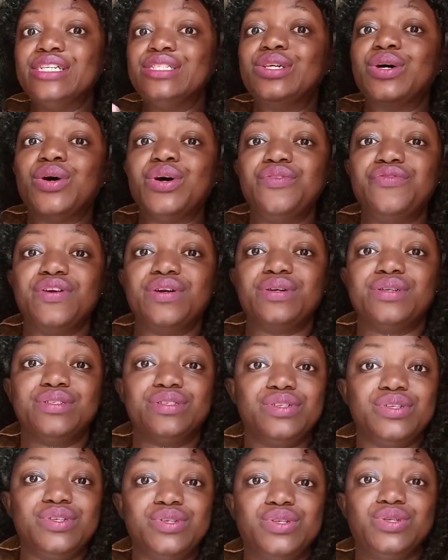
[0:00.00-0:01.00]
So if you're
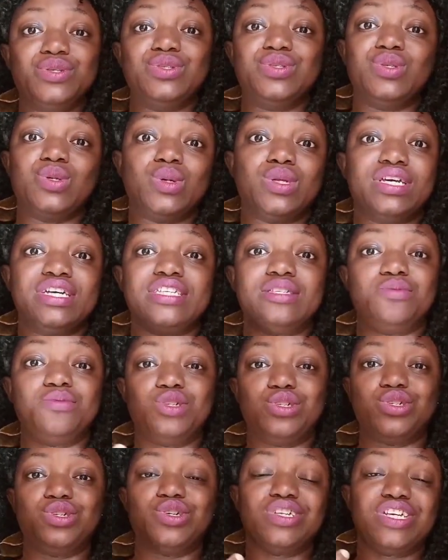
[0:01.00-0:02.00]
going to use toners, be
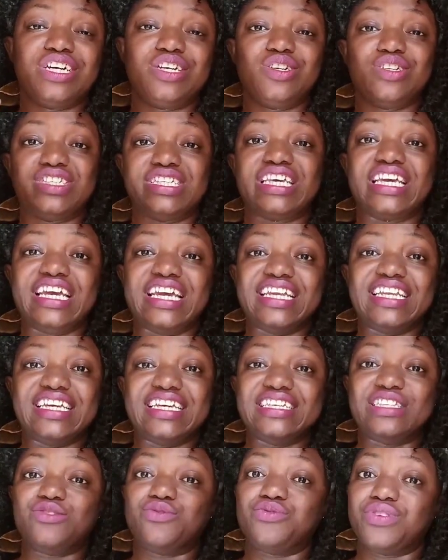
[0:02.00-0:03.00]
sure that your skin
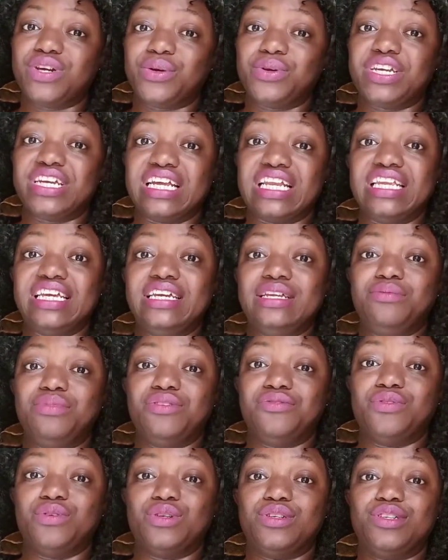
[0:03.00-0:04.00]
is very clean
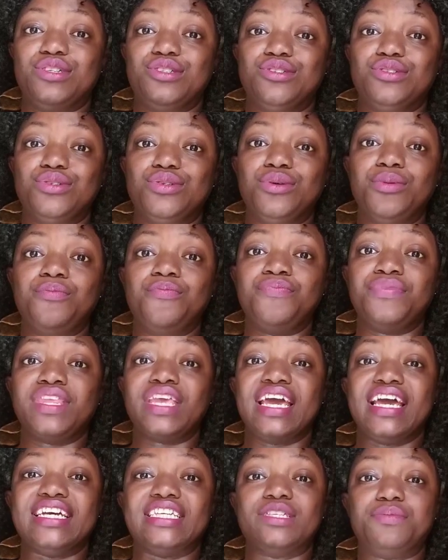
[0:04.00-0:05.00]
before you do,
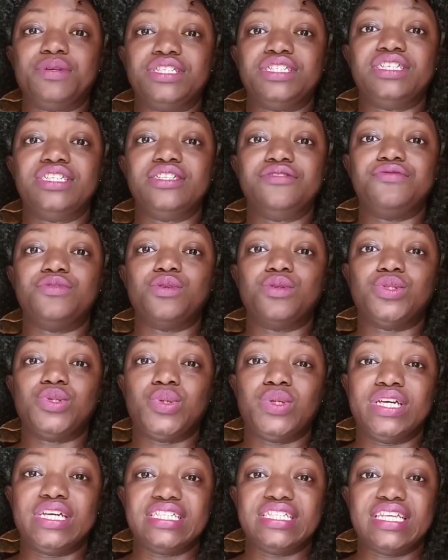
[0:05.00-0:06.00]
especially for
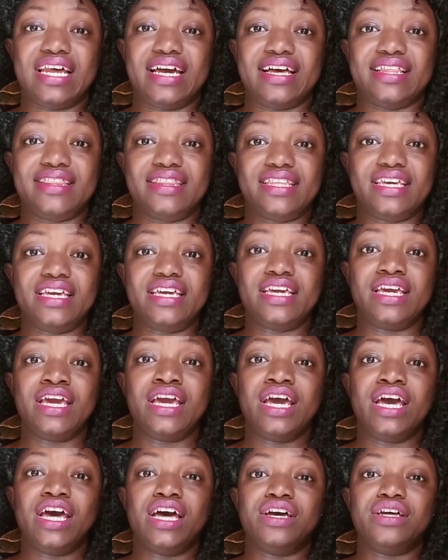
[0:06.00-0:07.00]
toners that are
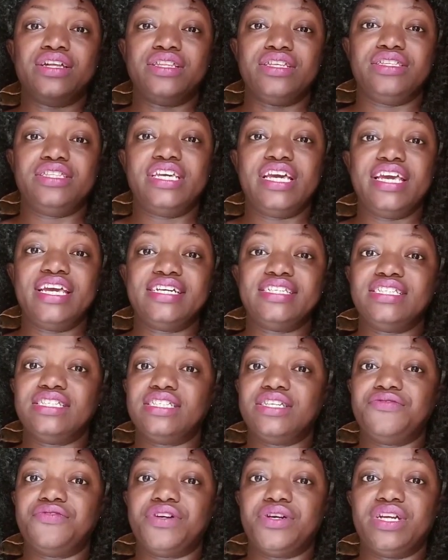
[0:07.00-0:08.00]
thick. The Klairs
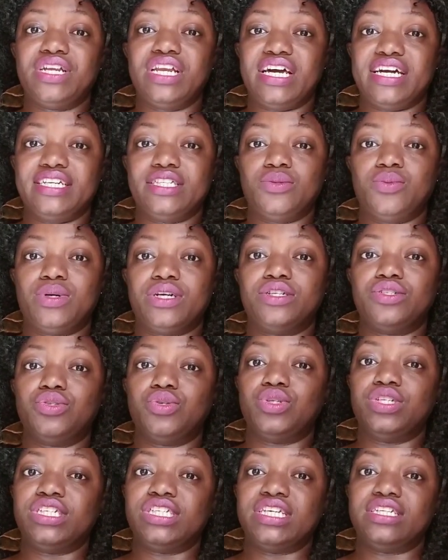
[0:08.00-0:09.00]
is a very light one,
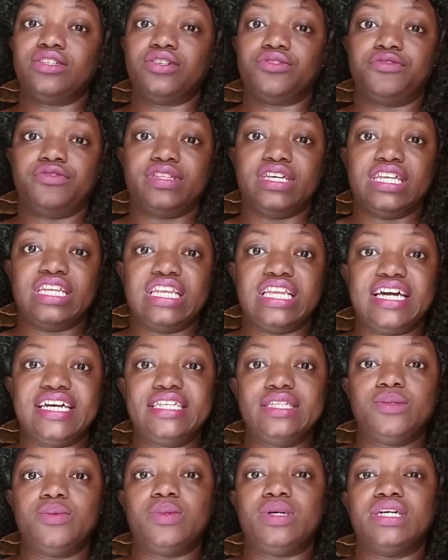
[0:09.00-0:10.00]
so you start off with a
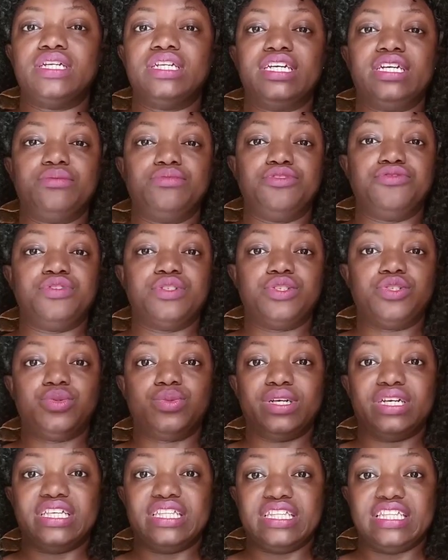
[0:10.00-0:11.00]
light one and move on
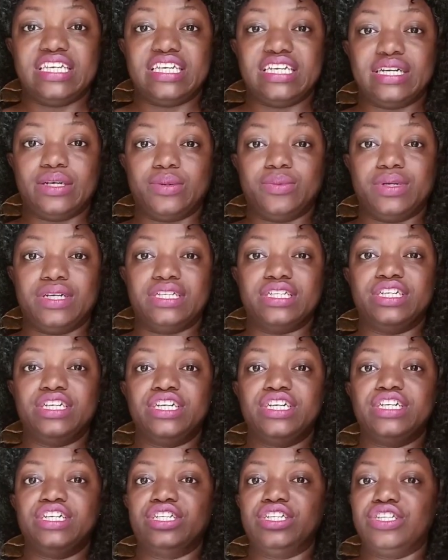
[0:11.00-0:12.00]
to a thicker one,
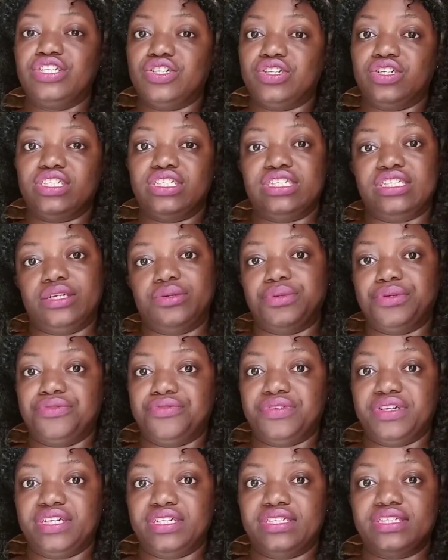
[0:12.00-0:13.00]
not the
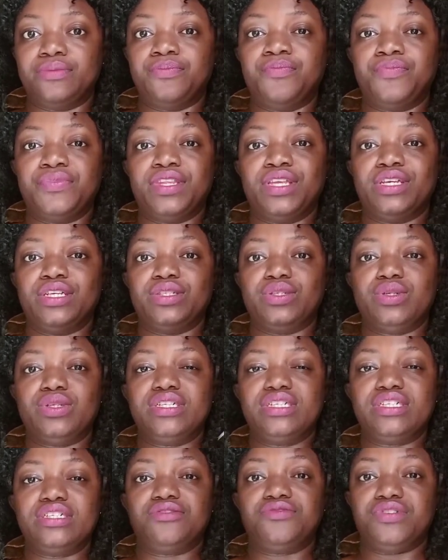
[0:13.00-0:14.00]
reverse. So
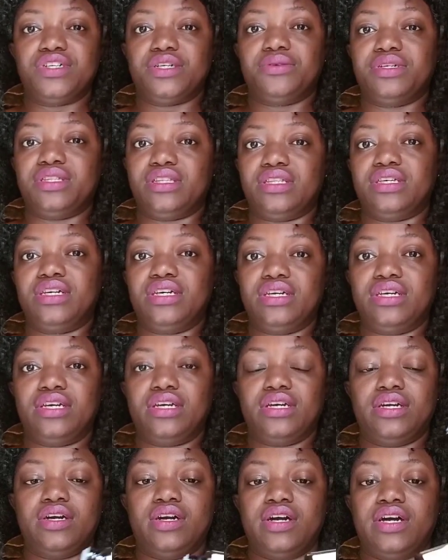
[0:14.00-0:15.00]
this is very
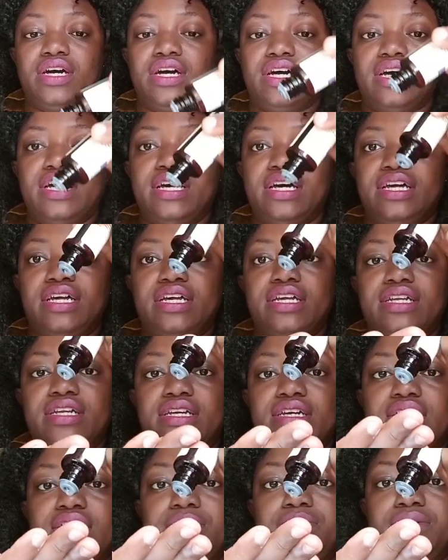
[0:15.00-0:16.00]
thick, and
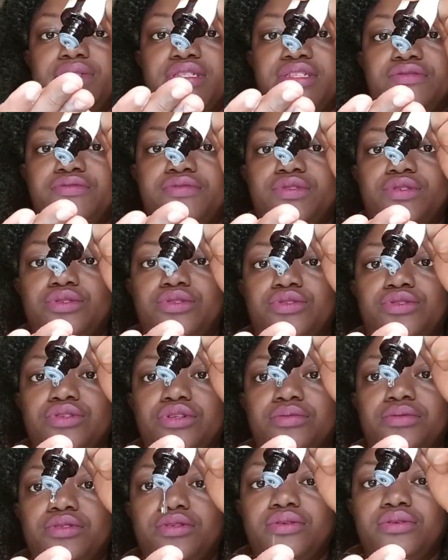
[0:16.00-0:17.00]
I put a few
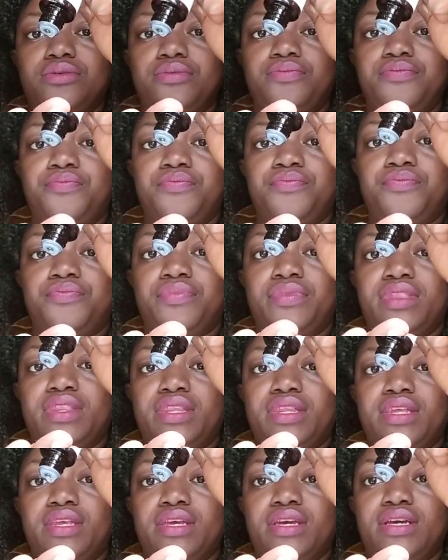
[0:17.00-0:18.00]
drops, so
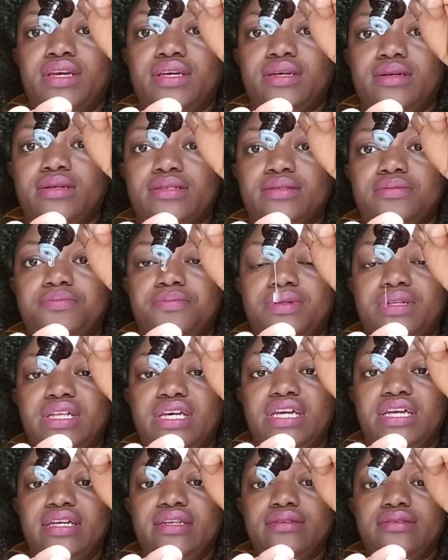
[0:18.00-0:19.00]
it's
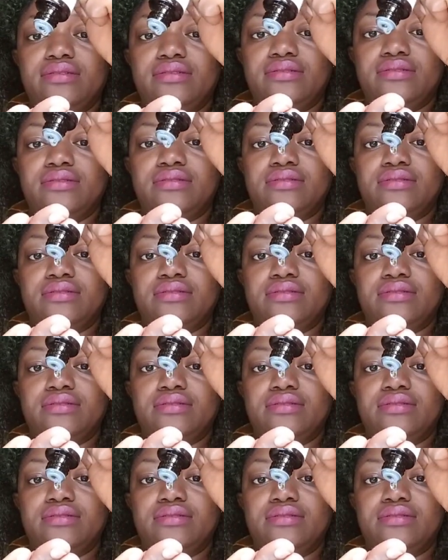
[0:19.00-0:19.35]
plain.